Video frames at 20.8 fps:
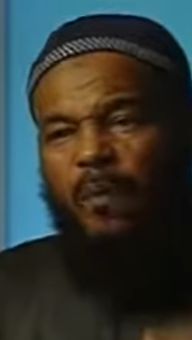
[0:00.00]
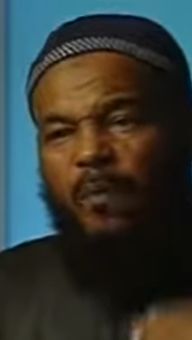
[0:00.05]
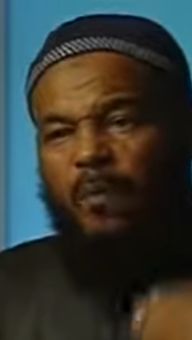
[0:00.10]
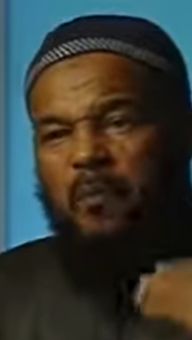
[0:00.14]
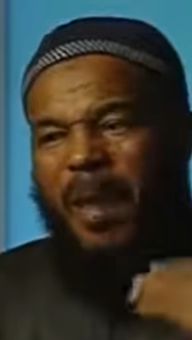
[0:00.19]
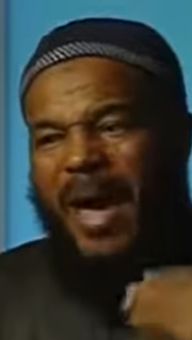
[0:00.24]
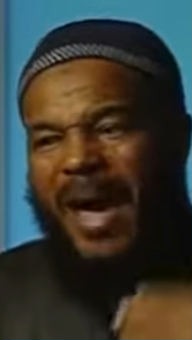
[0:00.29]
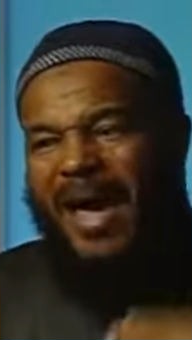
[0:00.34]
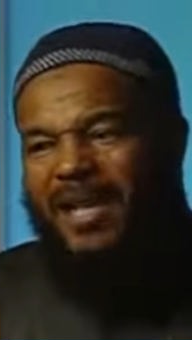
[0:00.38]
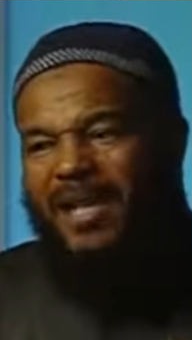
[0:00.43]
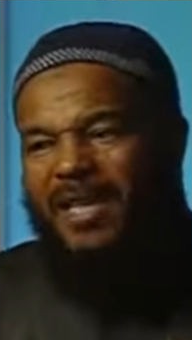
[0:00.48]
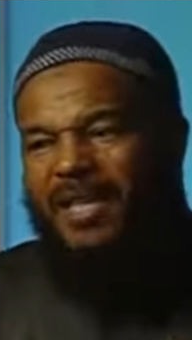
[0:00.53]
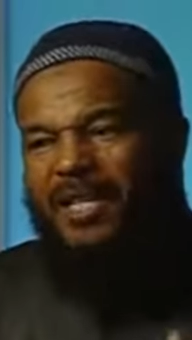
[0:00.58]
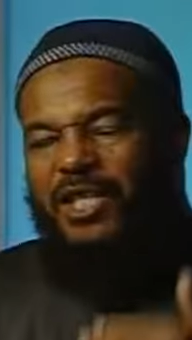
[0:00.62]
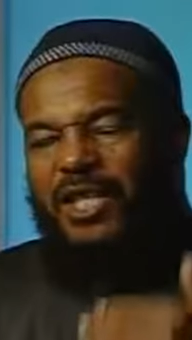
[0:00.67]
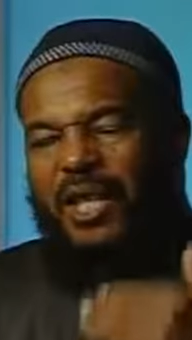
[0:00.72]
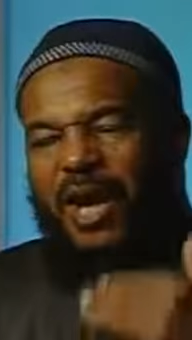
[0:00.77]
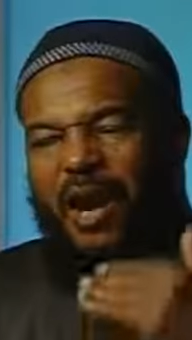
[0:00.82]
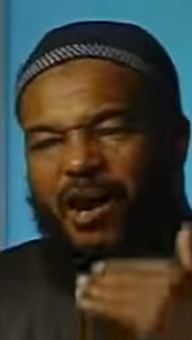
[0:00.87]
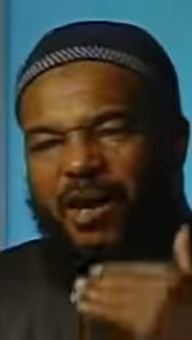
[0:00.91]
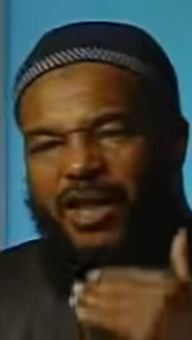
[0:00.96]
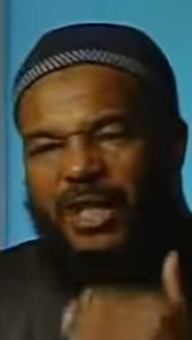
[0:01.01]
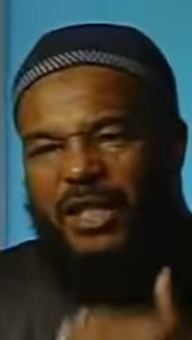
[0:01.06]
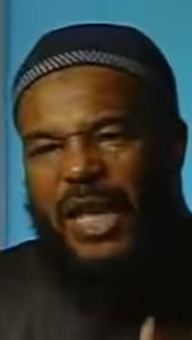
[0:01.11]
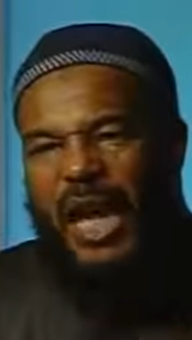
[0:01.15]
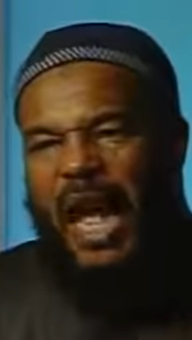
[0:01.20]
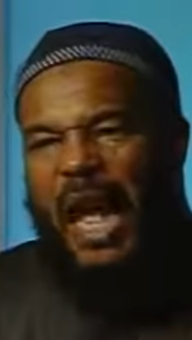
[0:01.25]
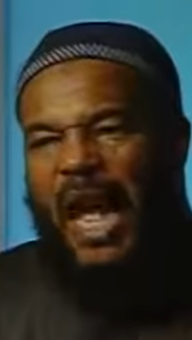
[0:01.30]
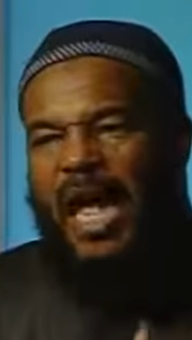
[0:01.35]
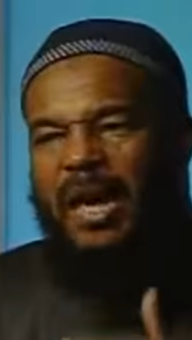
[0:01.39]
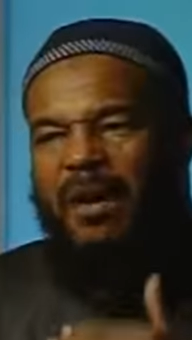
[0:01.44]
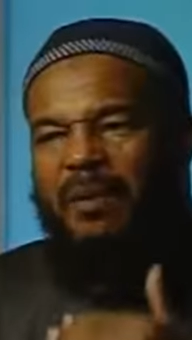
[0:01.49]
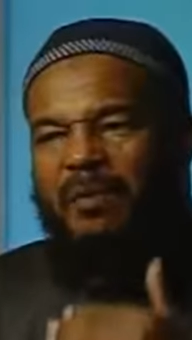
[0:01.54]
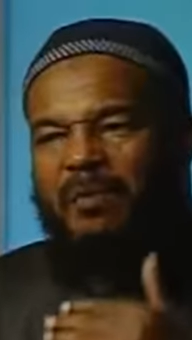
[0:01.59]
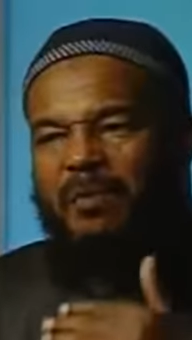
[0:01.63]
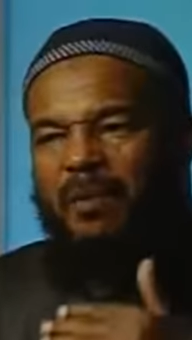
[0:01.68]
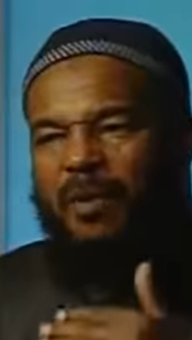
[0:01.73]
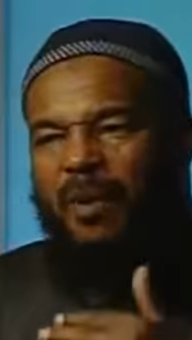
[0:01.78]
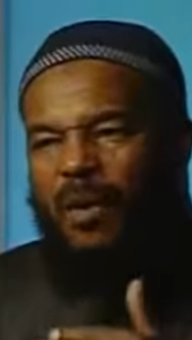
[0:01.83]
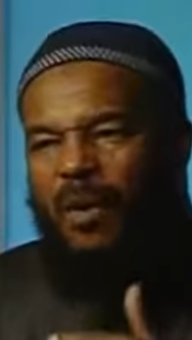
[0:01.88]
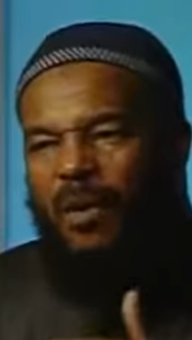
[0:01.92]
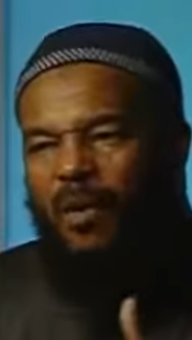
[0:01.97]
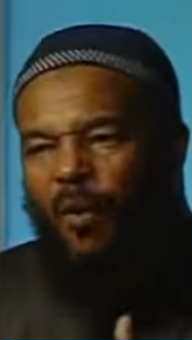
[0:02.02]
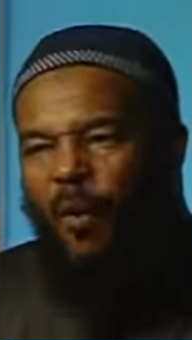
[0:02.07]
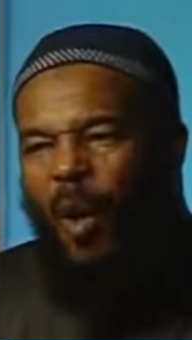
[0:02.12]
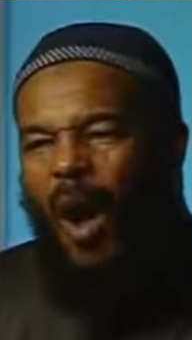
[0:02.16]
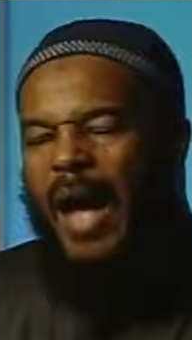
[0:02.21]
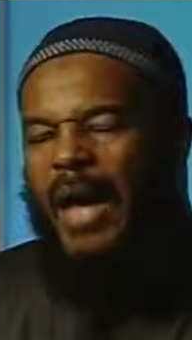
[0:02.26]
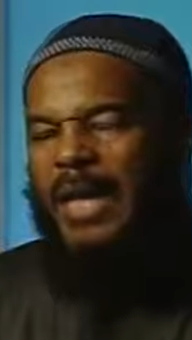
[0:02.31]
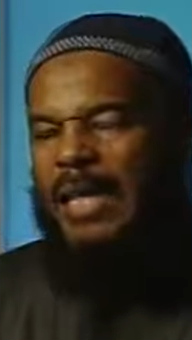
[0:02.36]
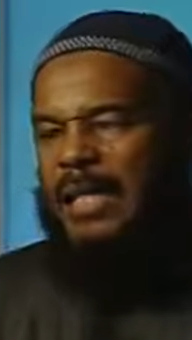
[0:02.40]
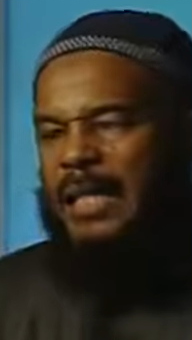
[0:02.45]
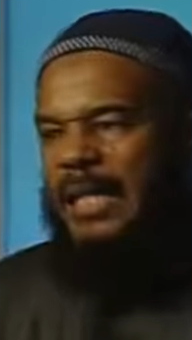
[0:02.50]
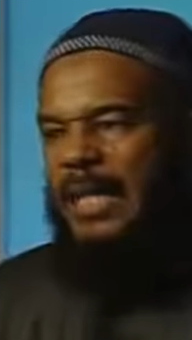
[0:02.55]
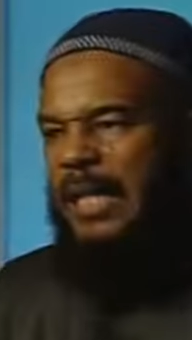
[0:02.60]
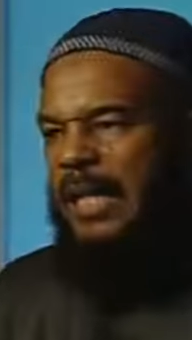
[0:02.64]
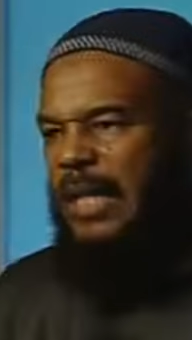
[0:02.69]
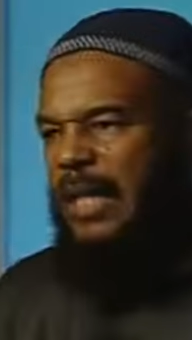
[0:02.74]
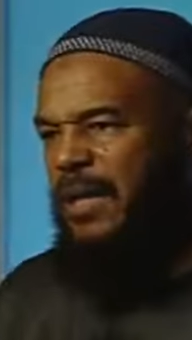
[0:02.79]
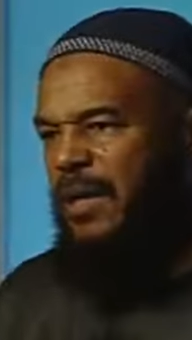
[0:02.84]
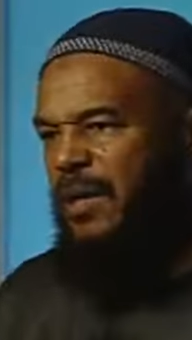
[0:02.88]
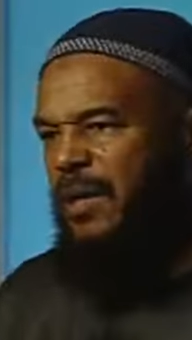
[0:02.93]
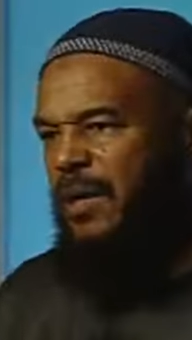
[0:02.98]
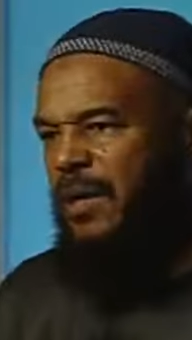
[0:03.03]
manage our time wisely.